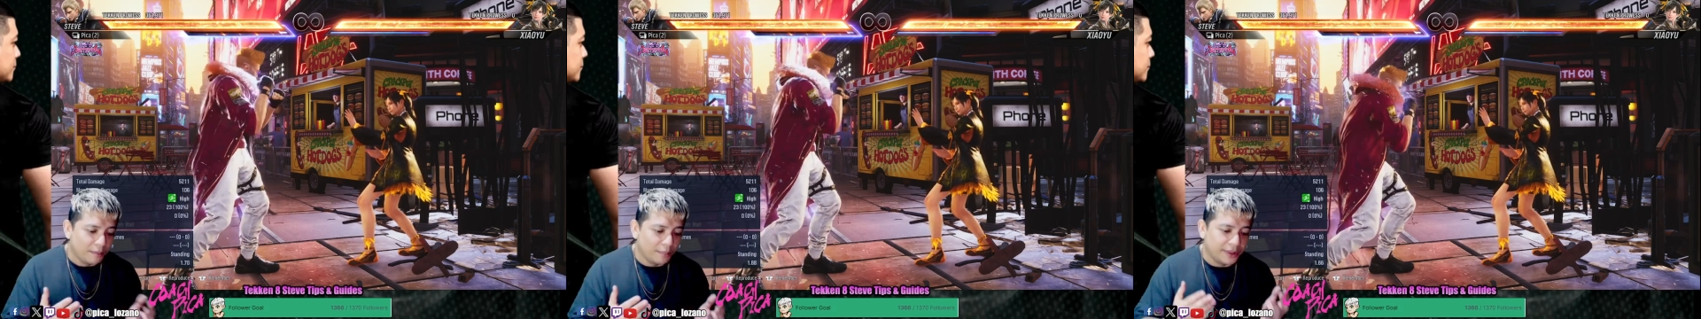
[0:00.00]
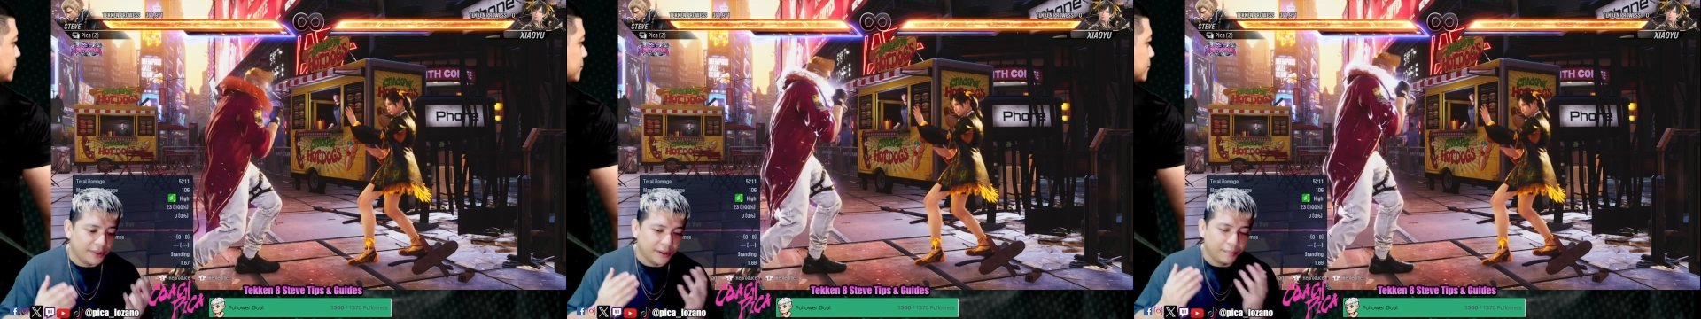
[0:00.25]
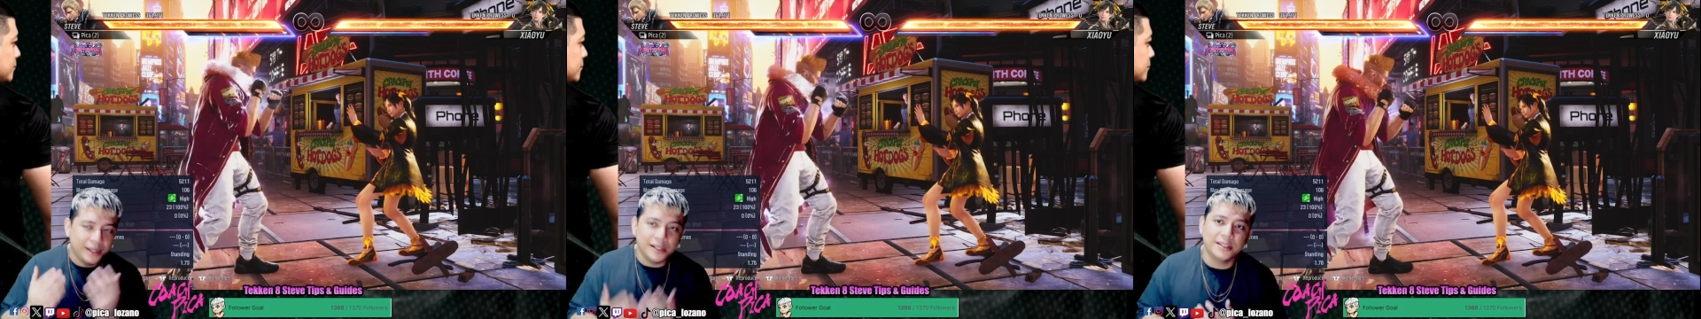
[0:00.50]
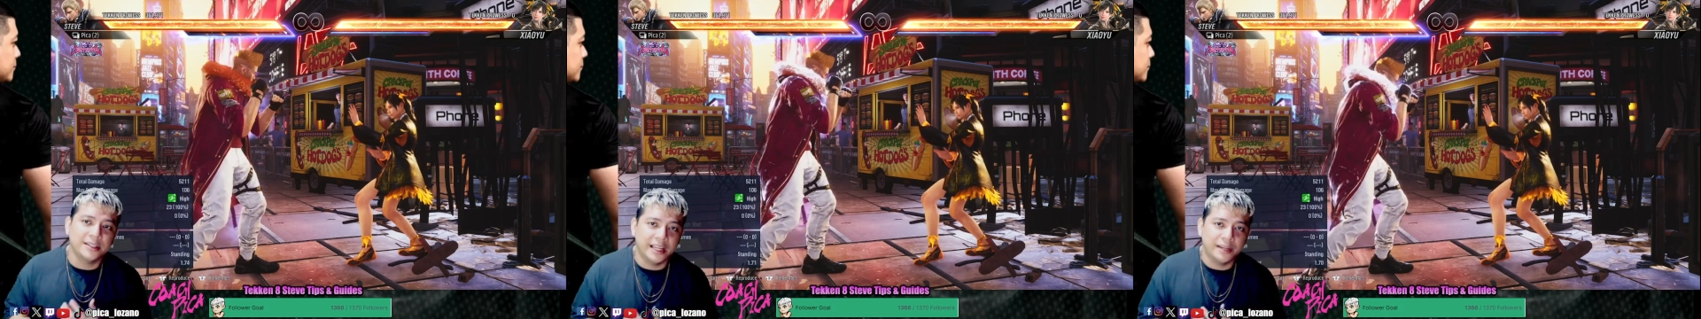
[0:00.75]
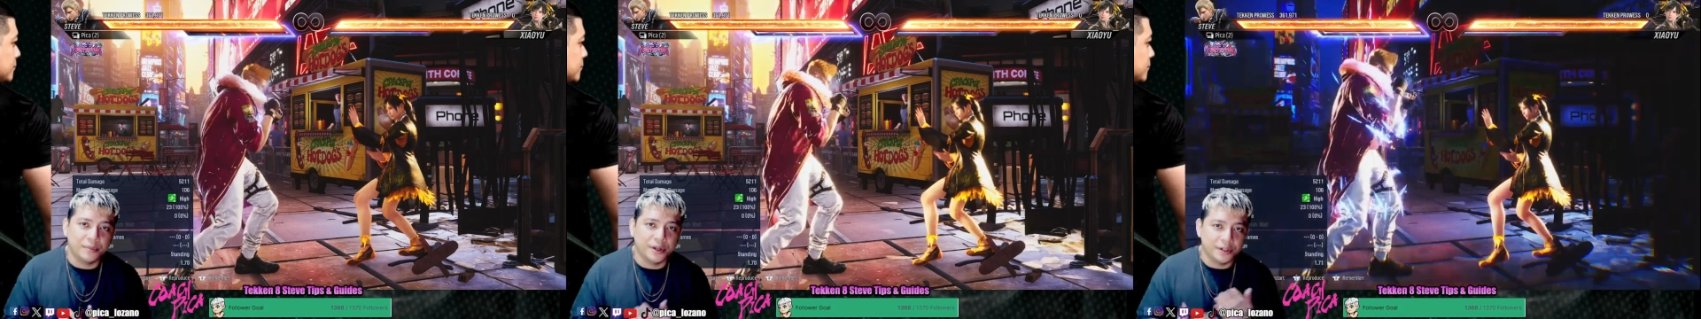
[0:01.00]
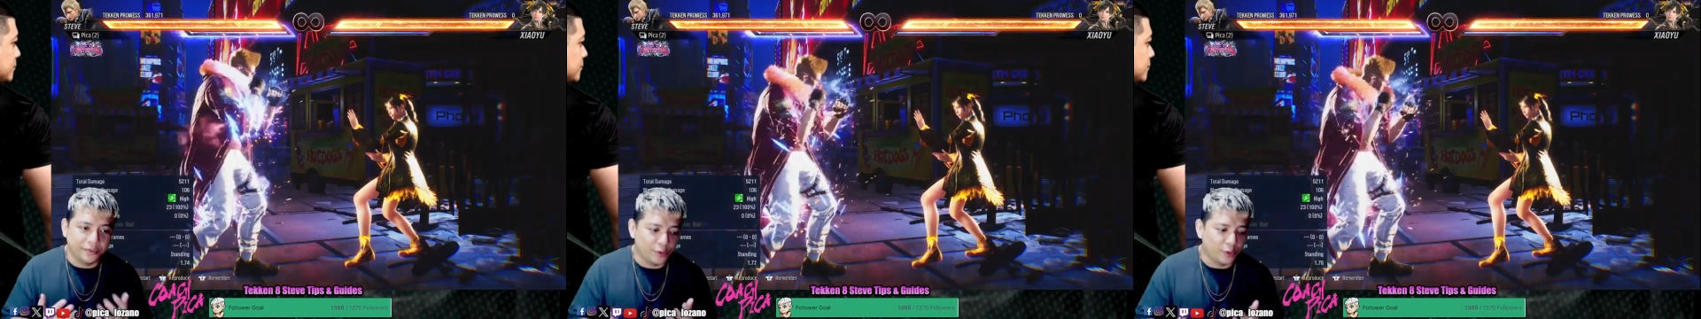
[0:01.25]
but the big disclaimer
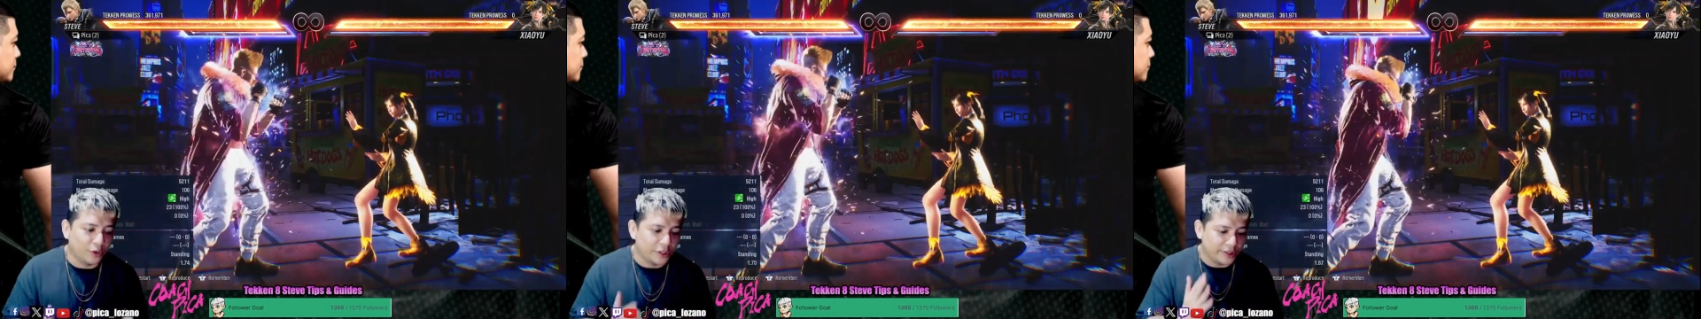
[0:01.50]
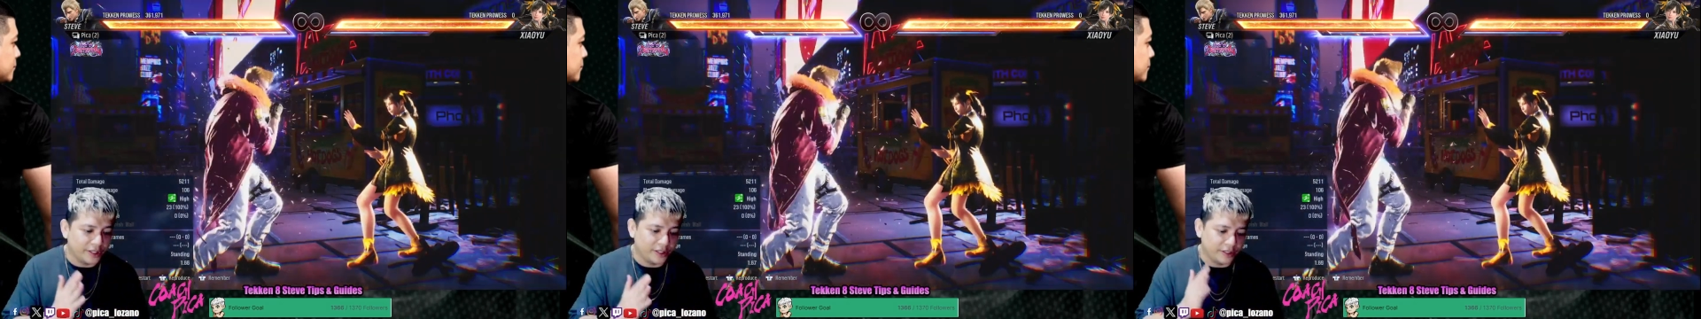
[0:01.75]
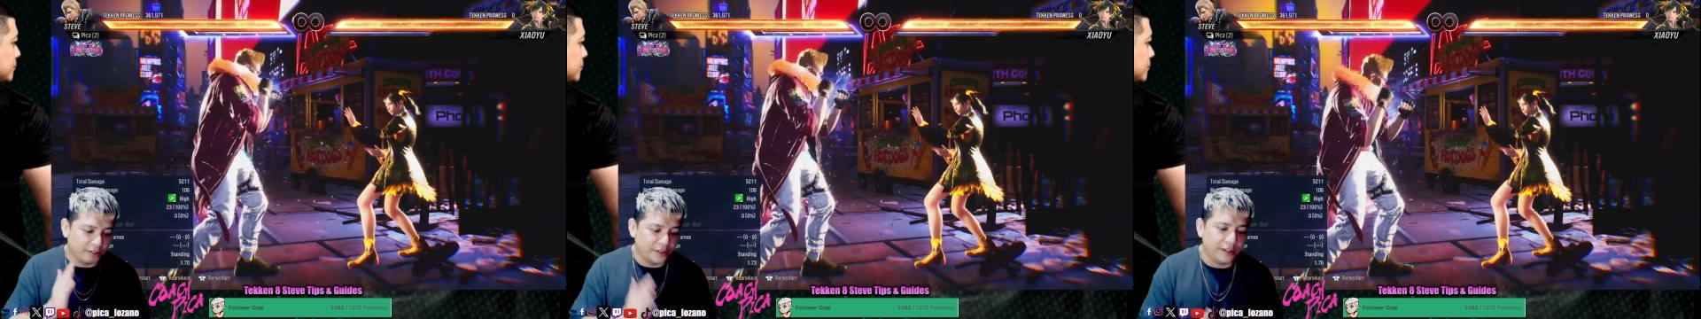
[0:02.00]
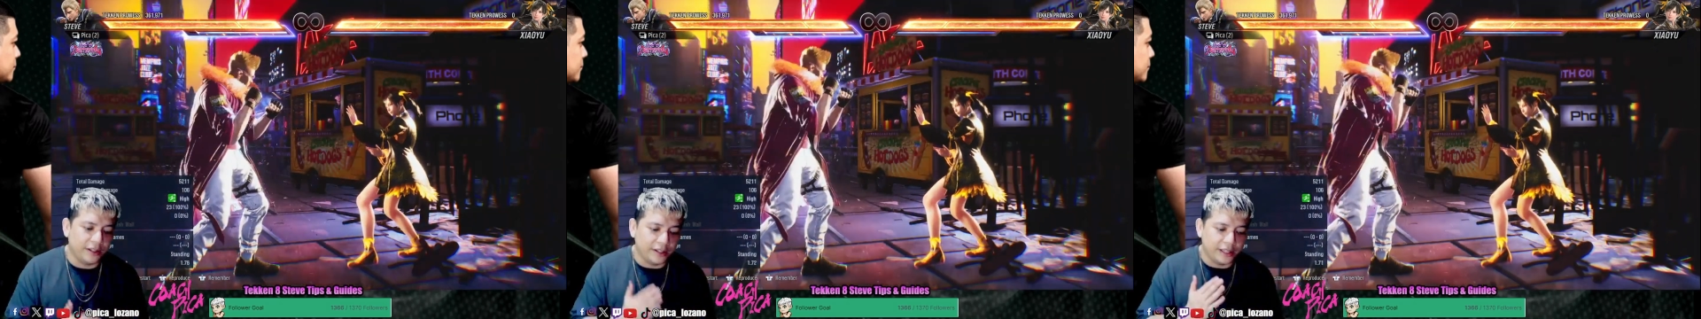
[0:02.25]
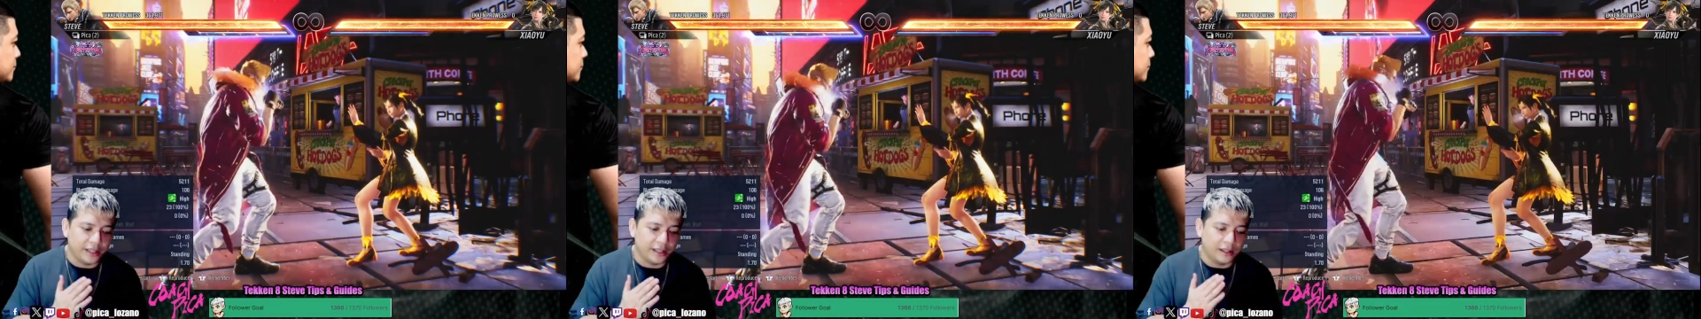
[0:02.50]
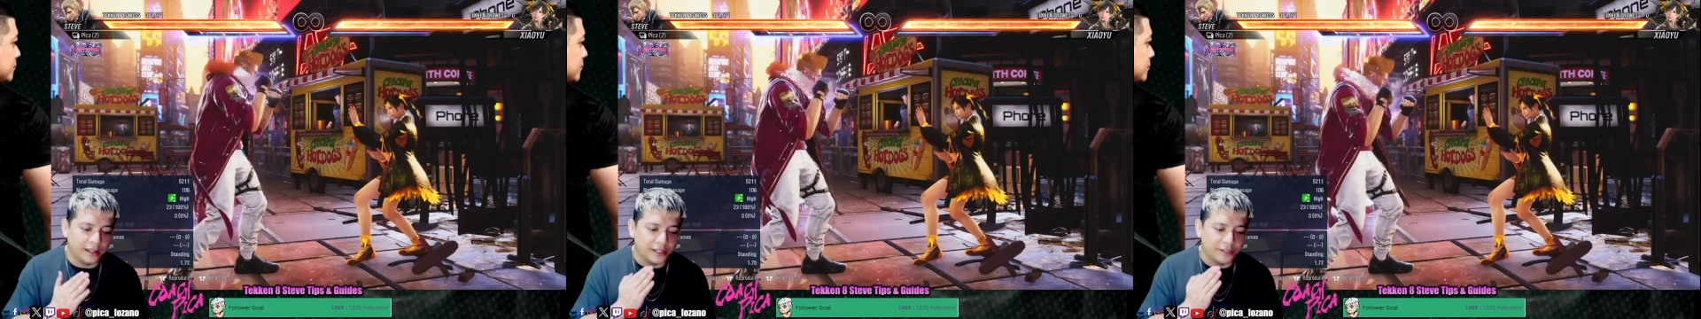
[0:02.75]
is, of course, this still
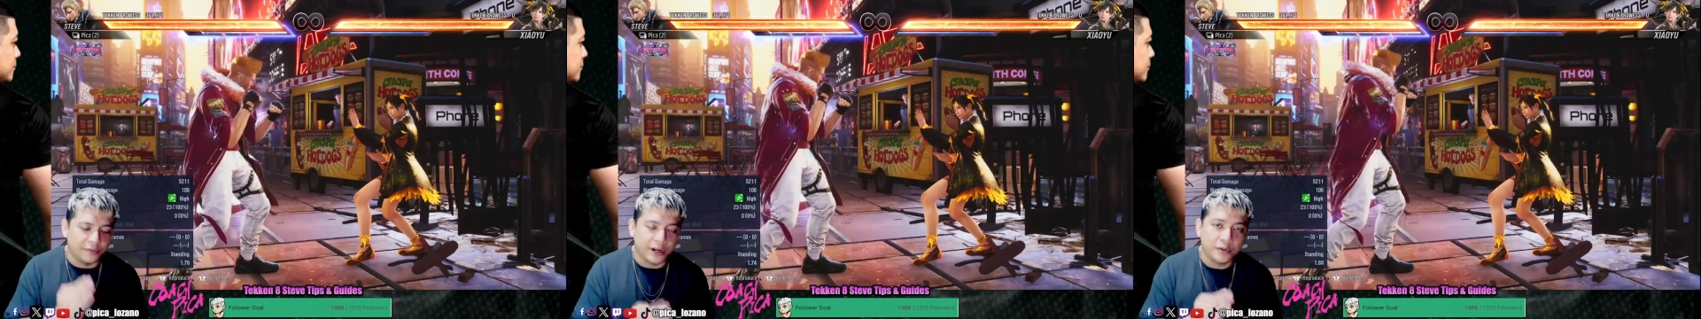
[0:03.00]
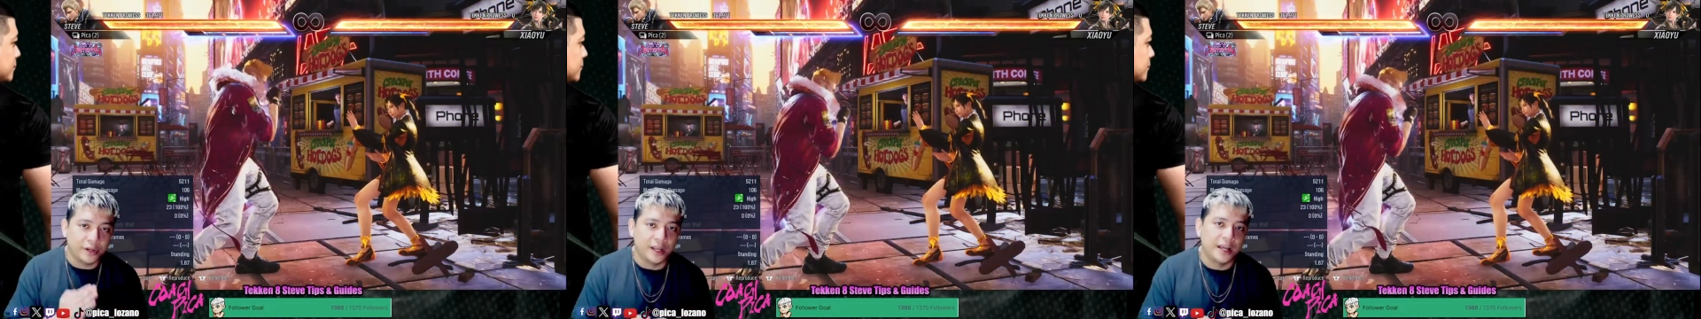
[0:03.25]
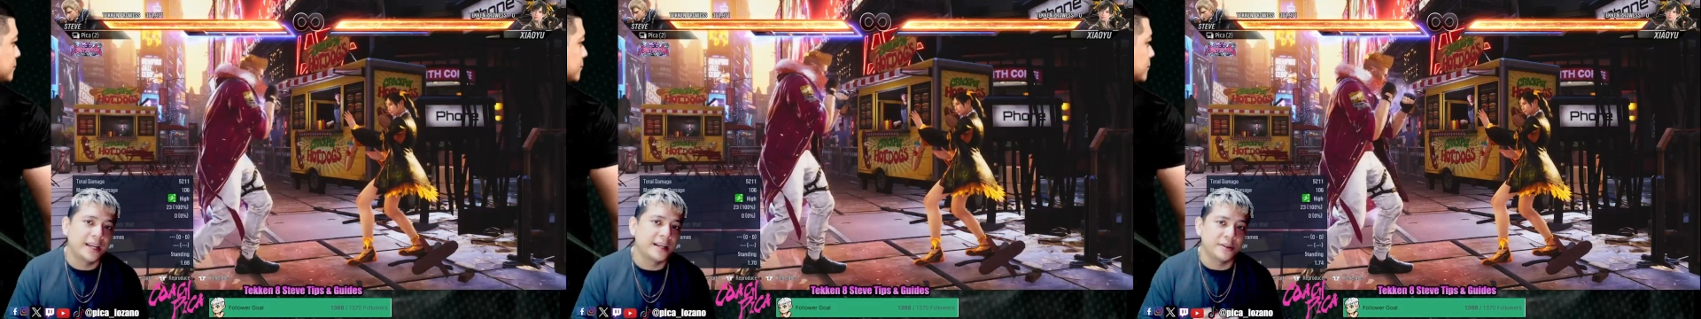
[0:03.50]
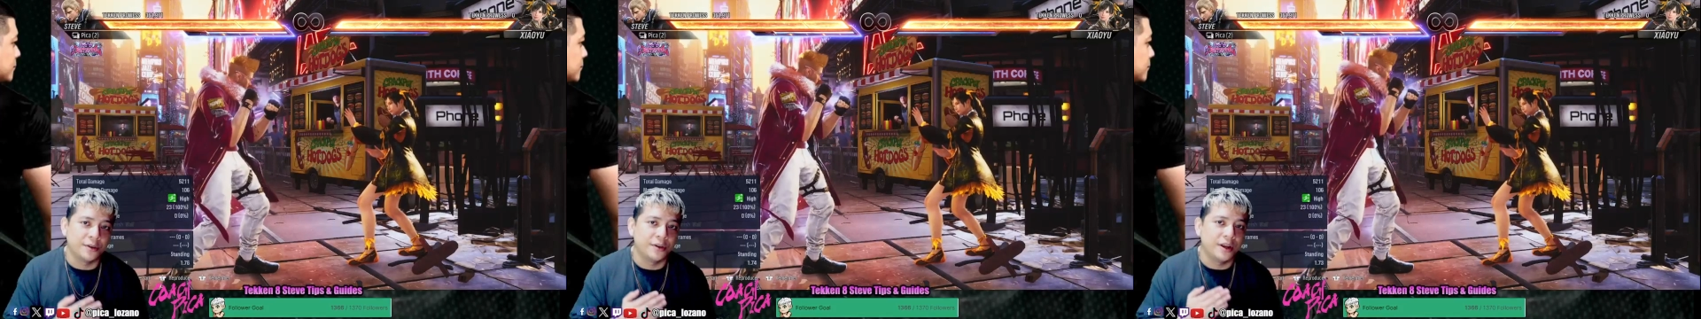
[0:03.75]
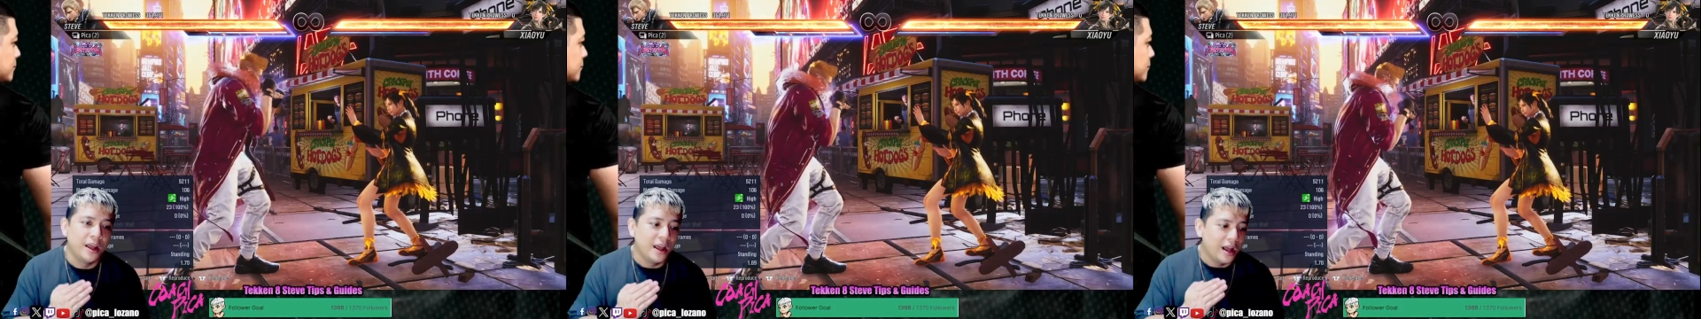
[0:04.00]
is very reliant on